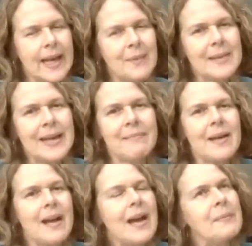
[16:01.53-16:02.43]

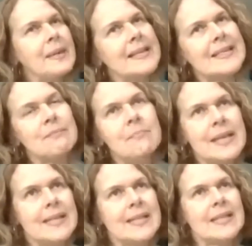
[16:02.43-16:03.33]
I mean, it's a
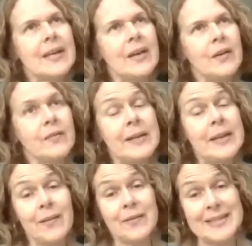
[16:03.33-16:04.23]
mixture of. I mean,
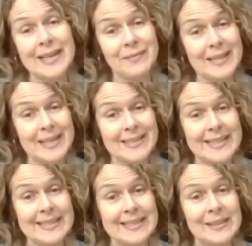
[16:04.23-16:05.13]
obviously, I've
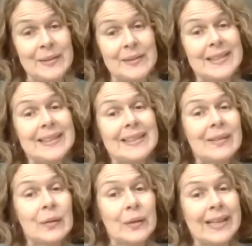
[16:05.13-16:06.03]
written
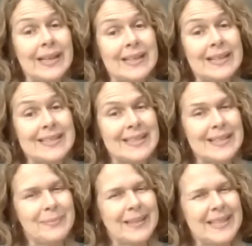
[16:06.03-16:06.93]
to all the guys at the
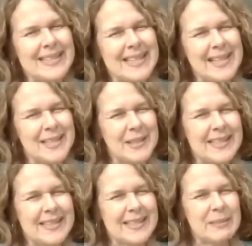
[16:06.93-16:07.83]
police station
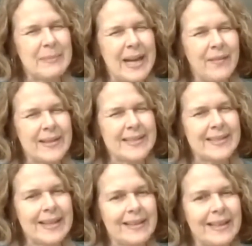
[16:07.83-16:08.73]
in St Mary's, and
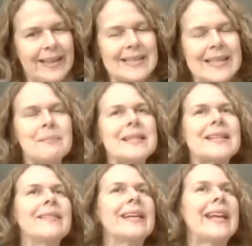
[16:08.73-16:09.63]
they think it's
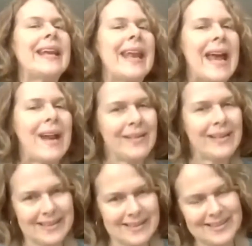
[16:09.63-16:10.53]
absolutely
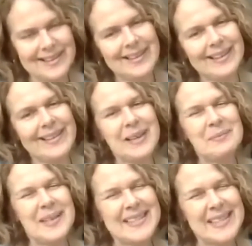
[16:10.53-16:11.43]
hilarious that I'm
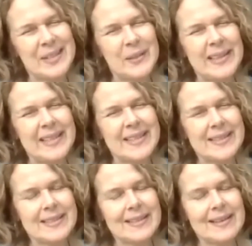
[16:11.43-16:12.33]
writing
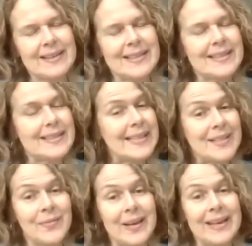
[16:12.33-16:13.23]
thrillers on a
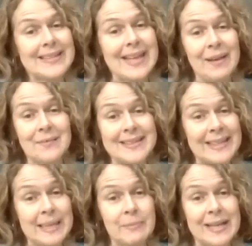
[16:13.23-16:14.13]
set of islands that haven't
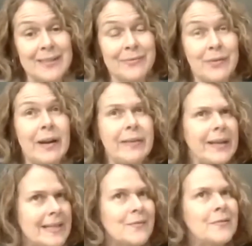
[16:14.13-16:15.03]
seen a murder for, I
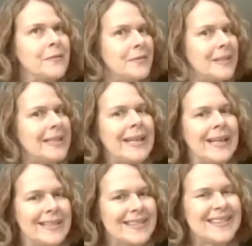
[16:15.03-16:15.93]
think it's 50
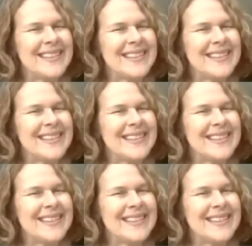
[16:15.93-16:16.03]
years.